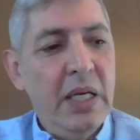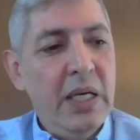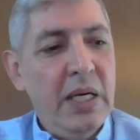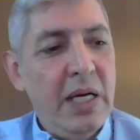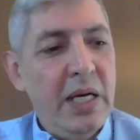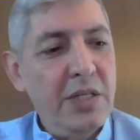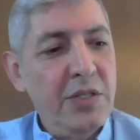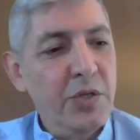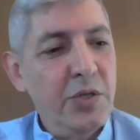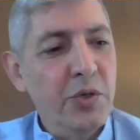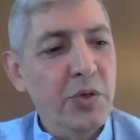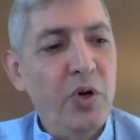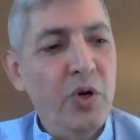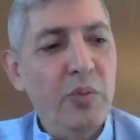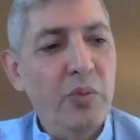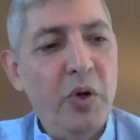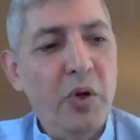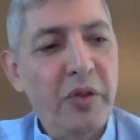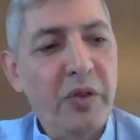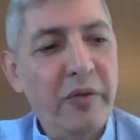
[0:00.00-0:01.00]
as you know,
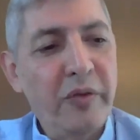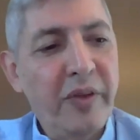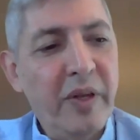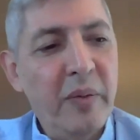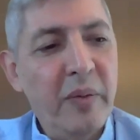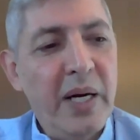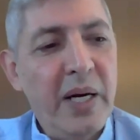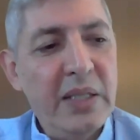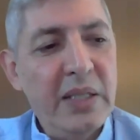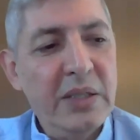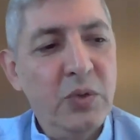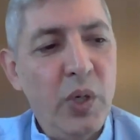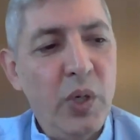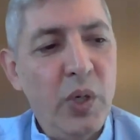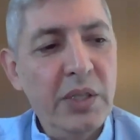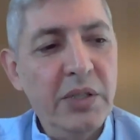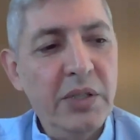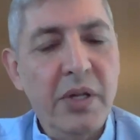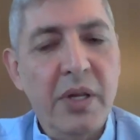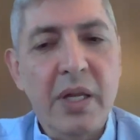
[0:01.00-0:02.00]
both of them had
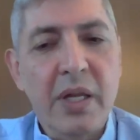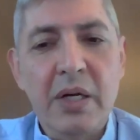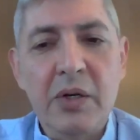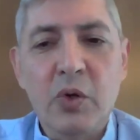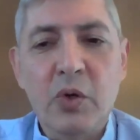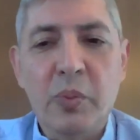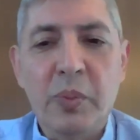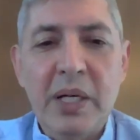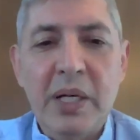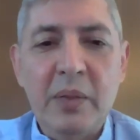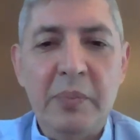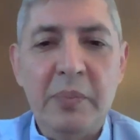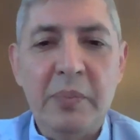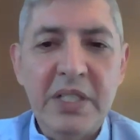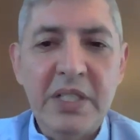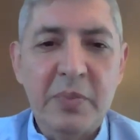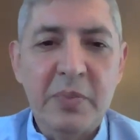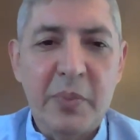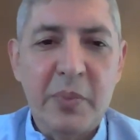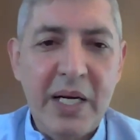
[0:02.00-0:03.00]
won the Nobel
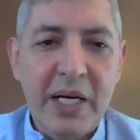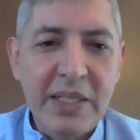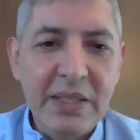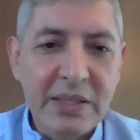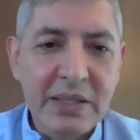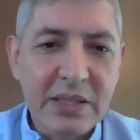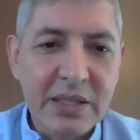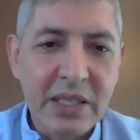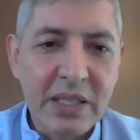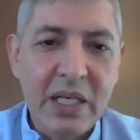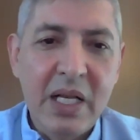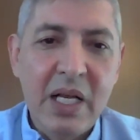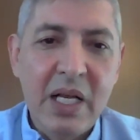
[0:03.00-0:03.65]
Peace Prize.